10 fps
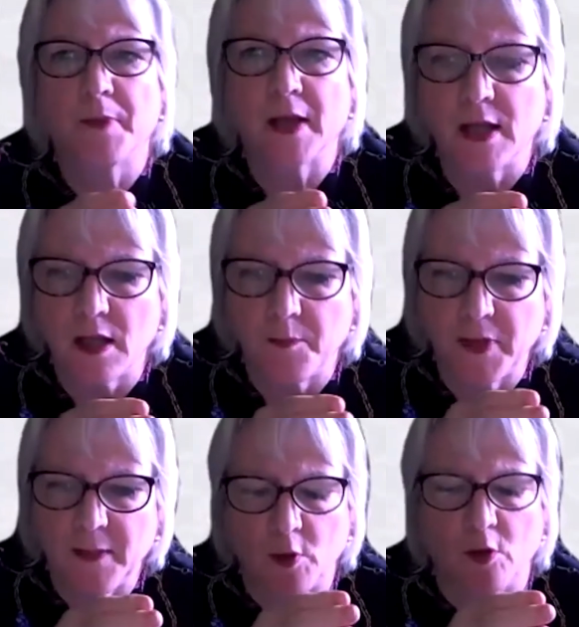
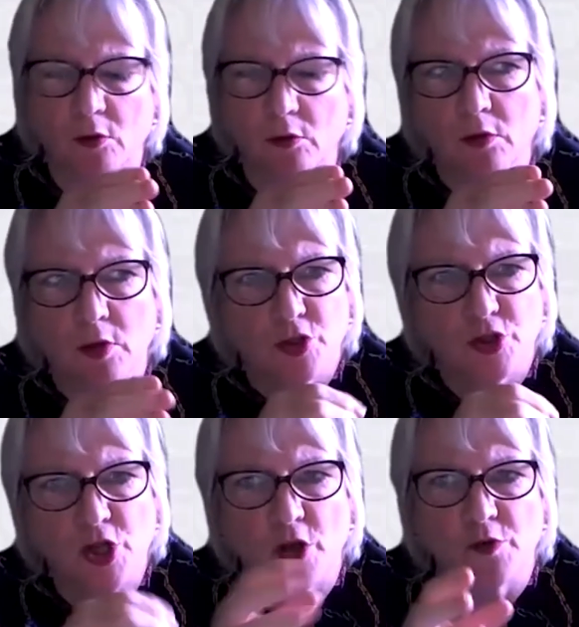people
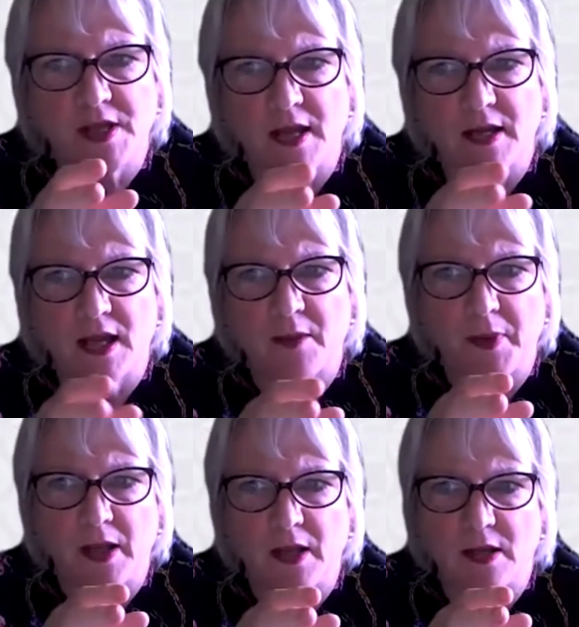chose their near
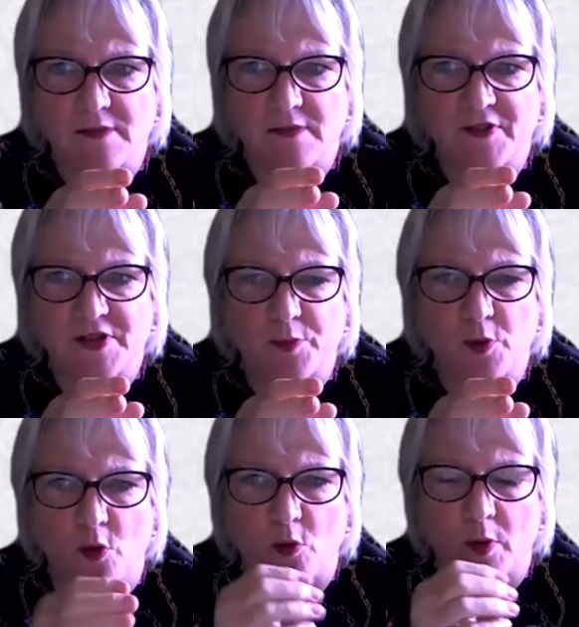peers for
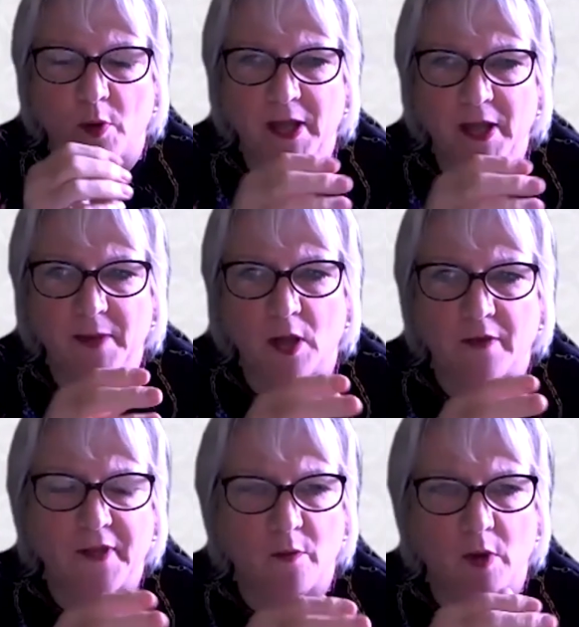support were people either
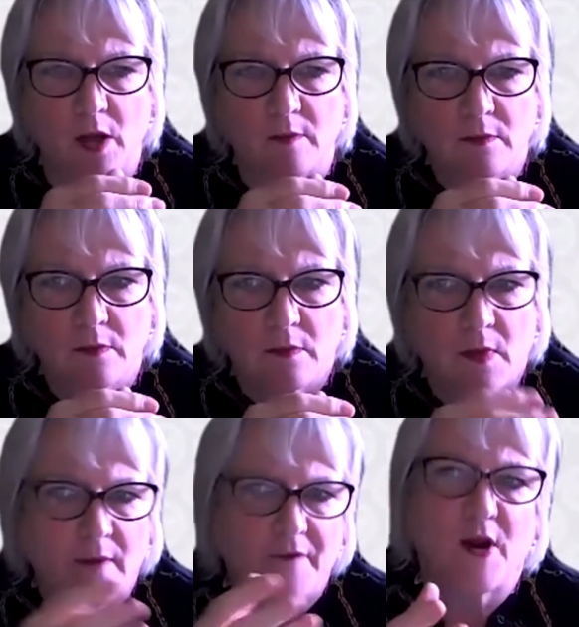they were
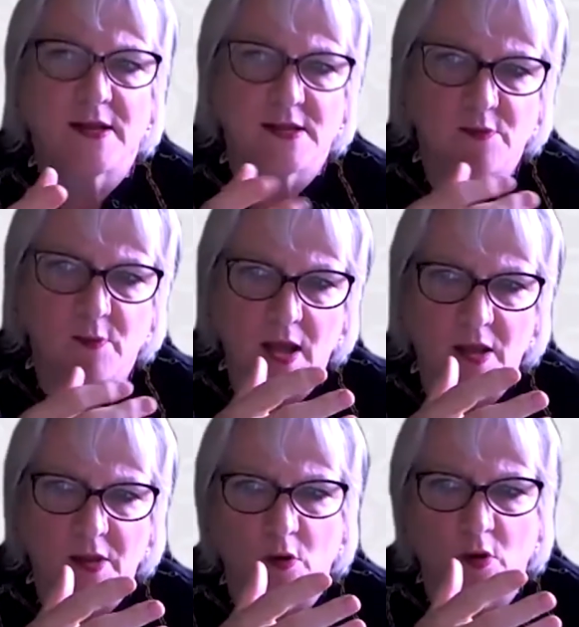friends
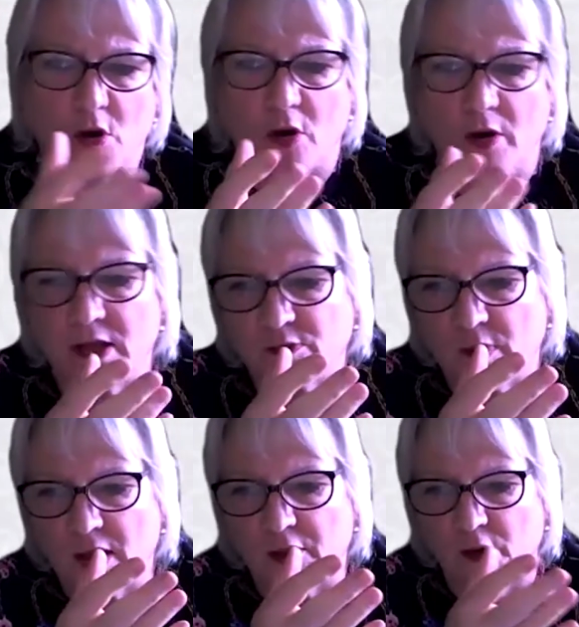with or colleagues
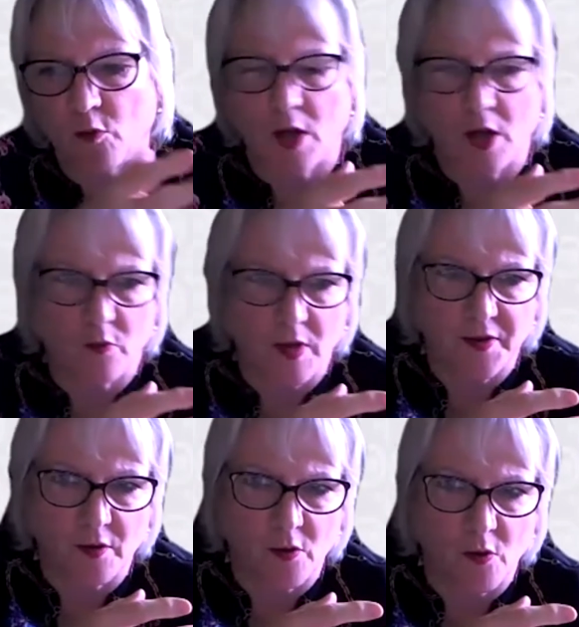with or work with
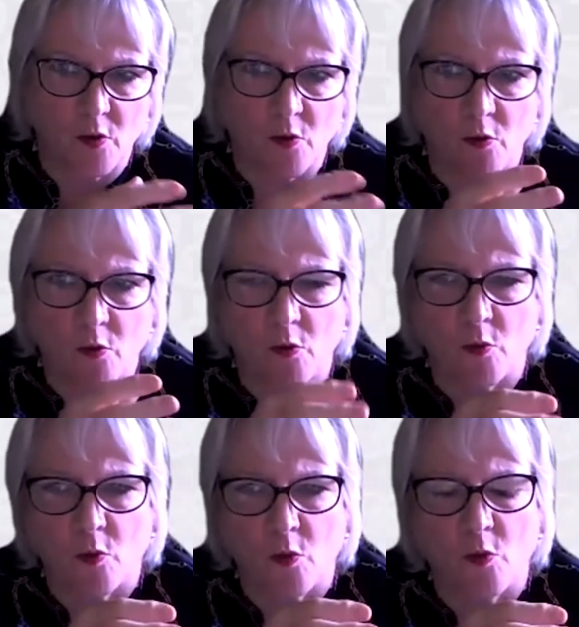or
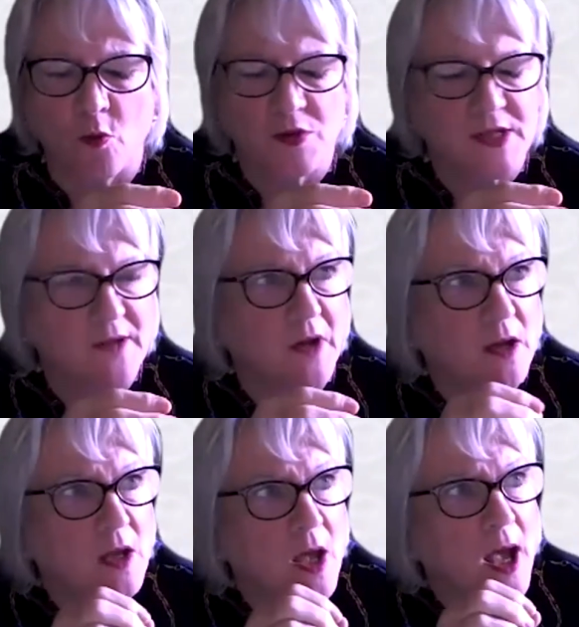whatever.
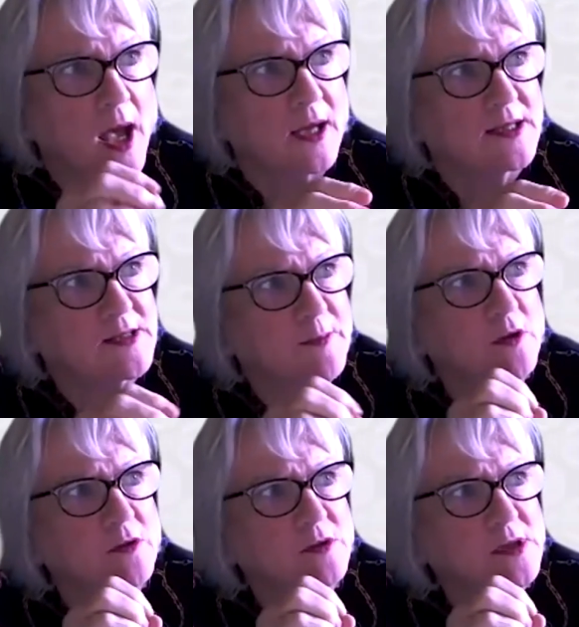And I
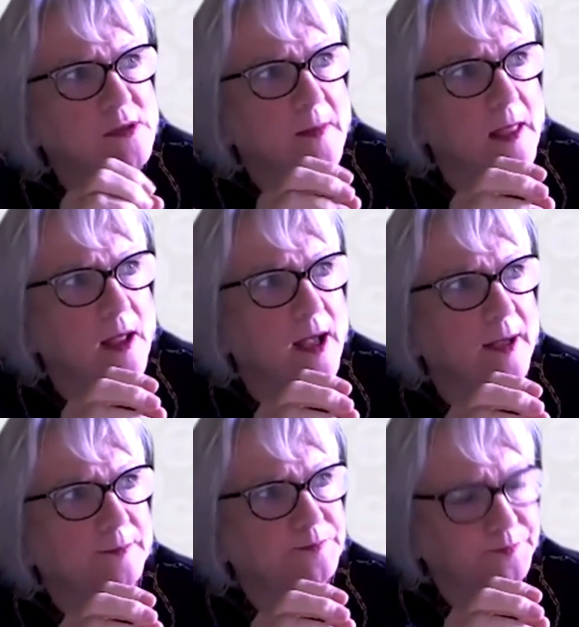suppose, and